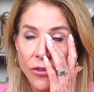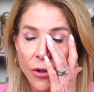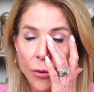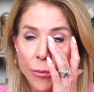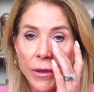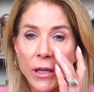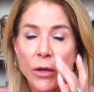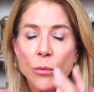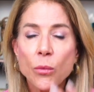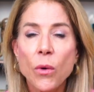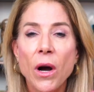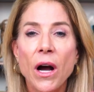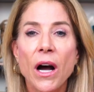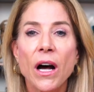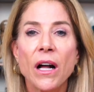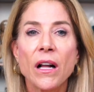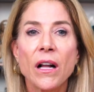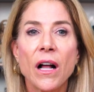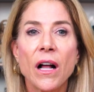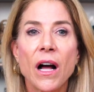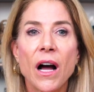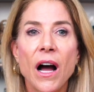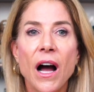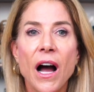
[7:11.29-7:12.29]

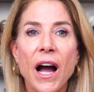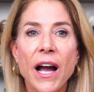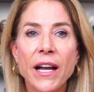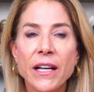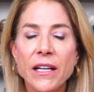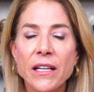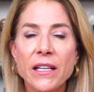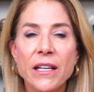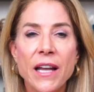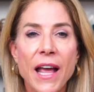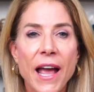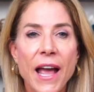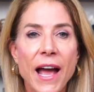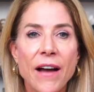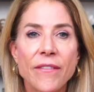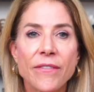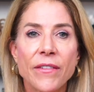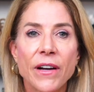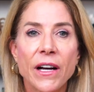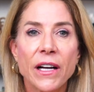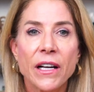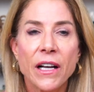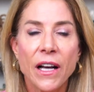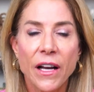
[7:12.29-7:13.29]
meanwhile, I didn't have
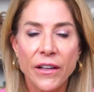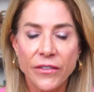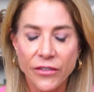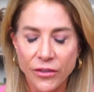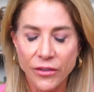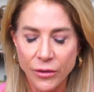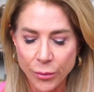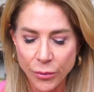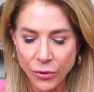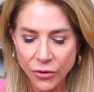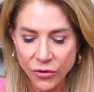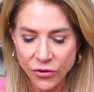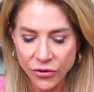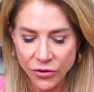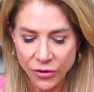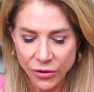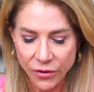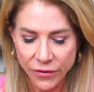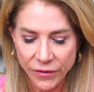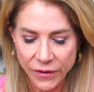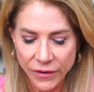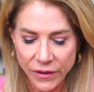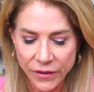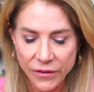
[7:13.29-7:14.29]
a customer
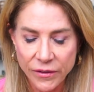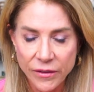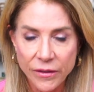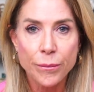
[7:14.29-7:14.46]
service